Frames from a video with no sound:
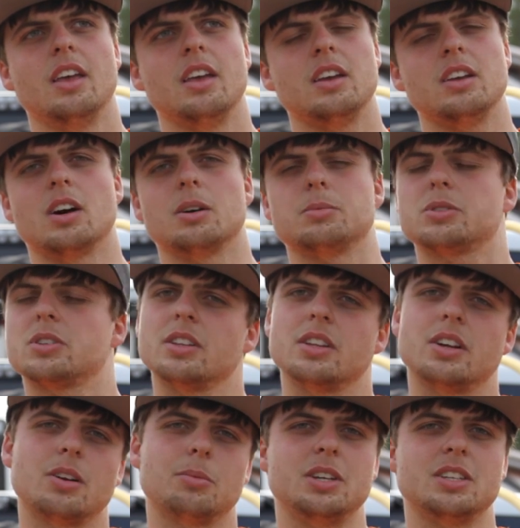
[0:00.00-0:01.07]
you know, I'm sure
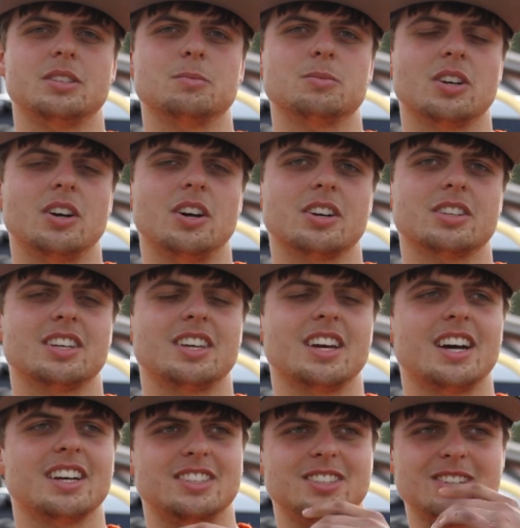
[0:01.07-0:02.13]
there'll be some talk. The
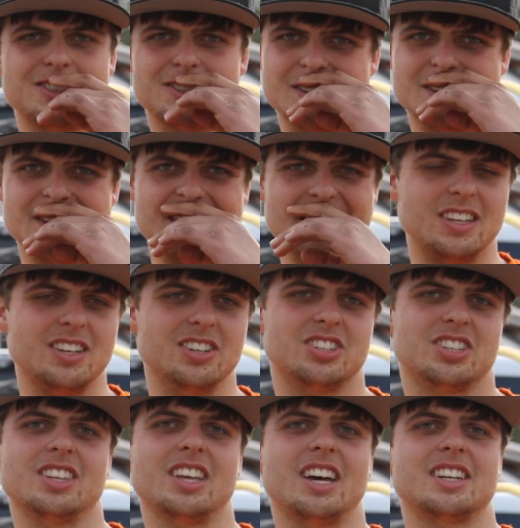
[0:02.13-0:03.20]
guys usually
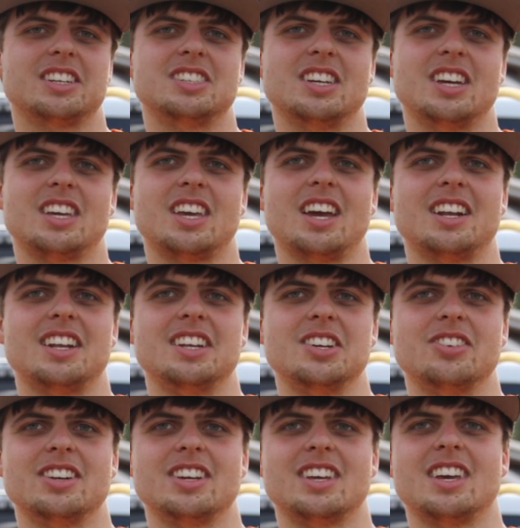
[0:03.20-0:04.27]
like to say, "Can he
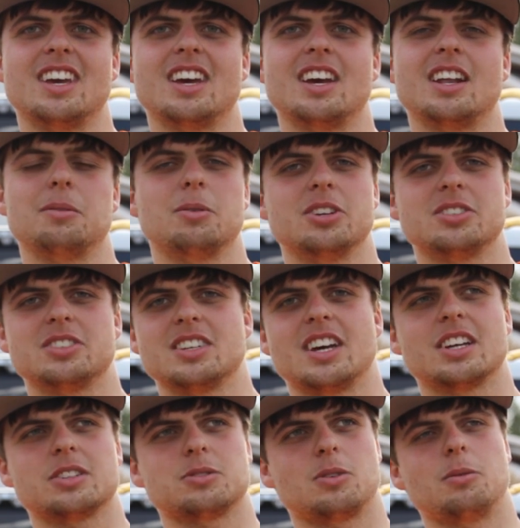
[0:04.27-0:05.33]
do it again?" And most of the
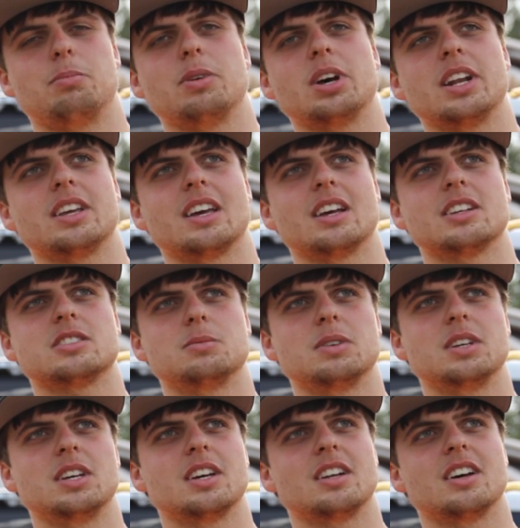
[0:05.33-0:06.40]
guys want to bet against
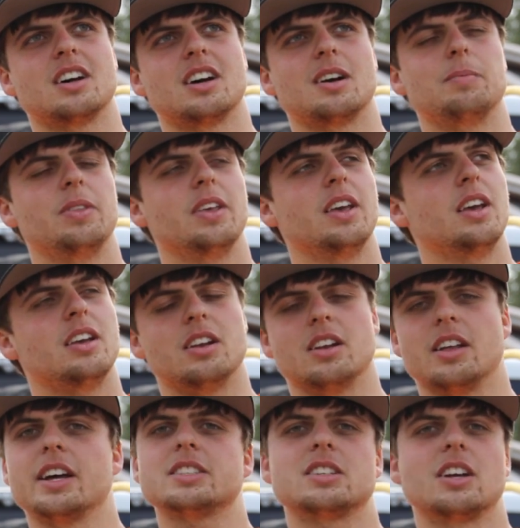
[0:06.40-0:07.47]
me. And you
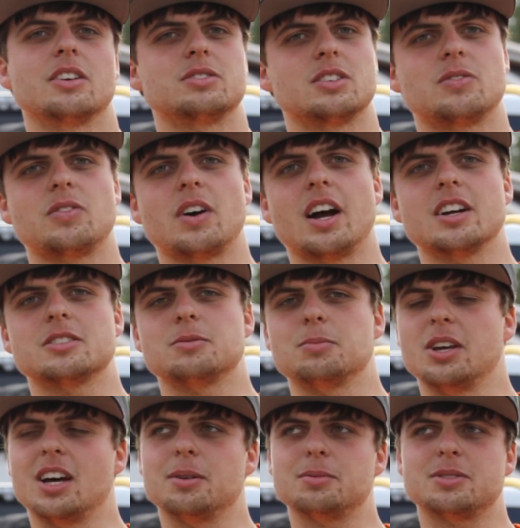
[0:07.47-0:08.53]
know, that stuff just fires
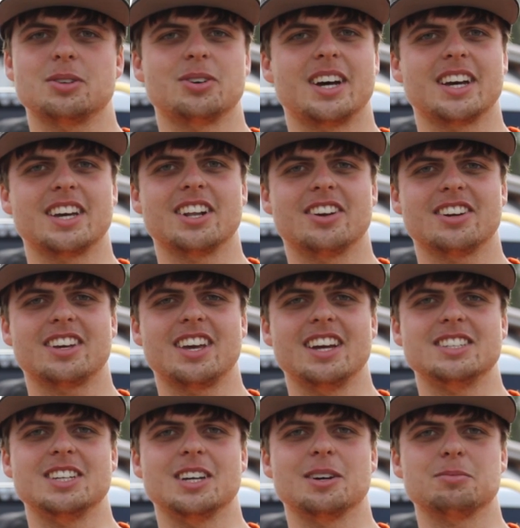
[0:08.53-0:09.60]
me up. So when I get on
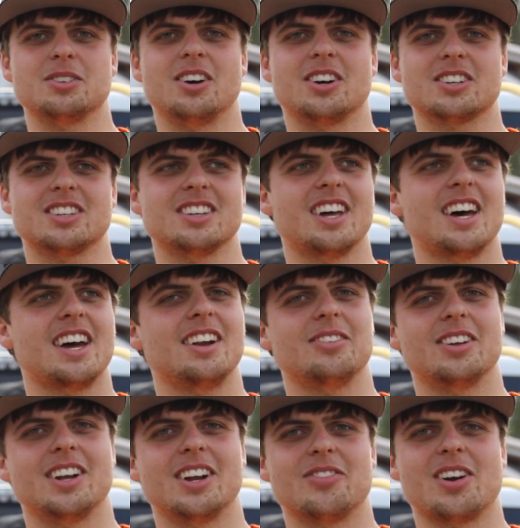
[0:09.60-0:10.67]
KTM Talk tonight,
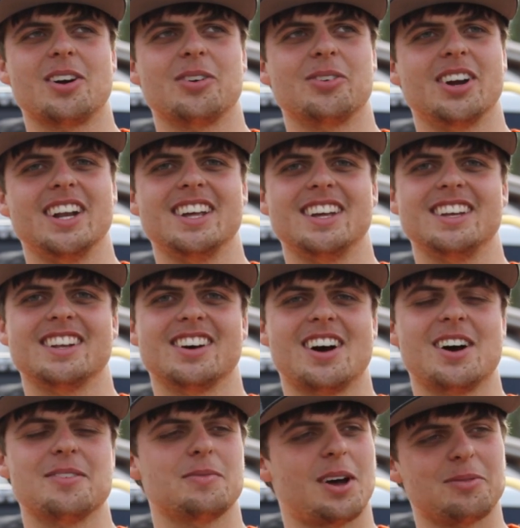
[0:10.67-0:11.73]
and whenever I read it, you know,
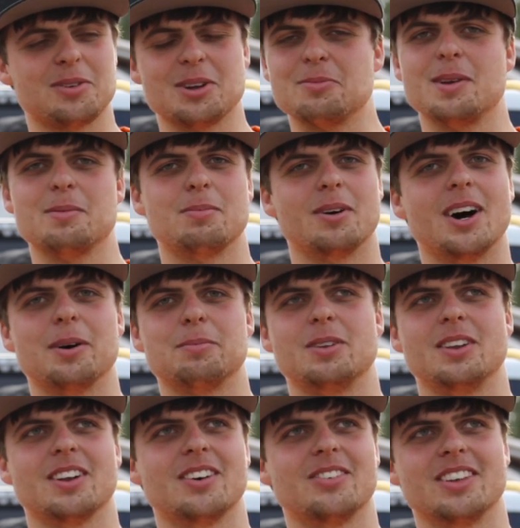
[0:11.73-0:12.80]
I'm going to be
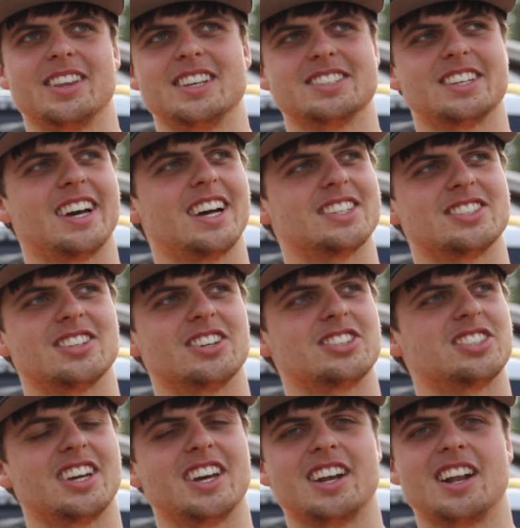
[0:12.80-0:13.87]
pumped. You know, when these guys start
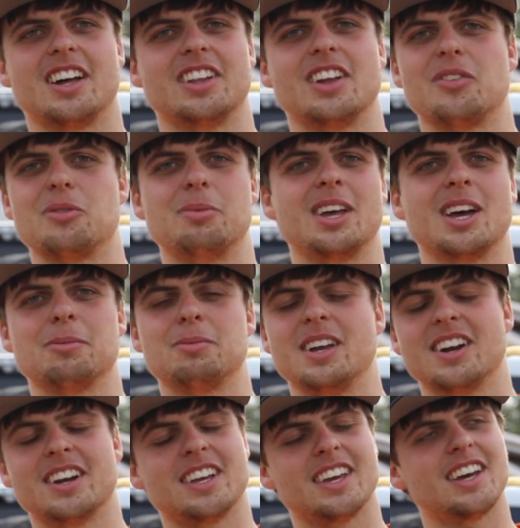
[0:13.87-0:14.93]
saying I'll never be up
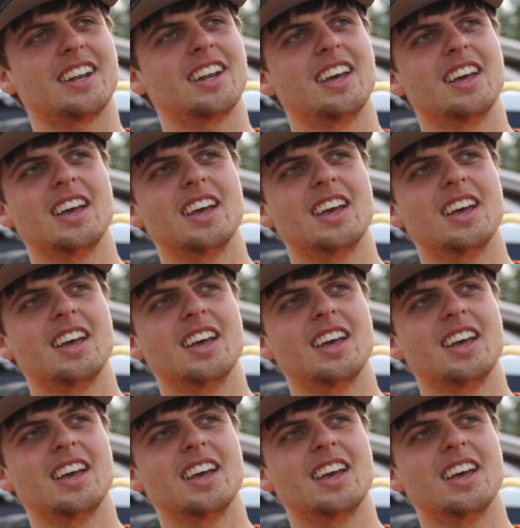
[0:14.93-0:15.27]
there again,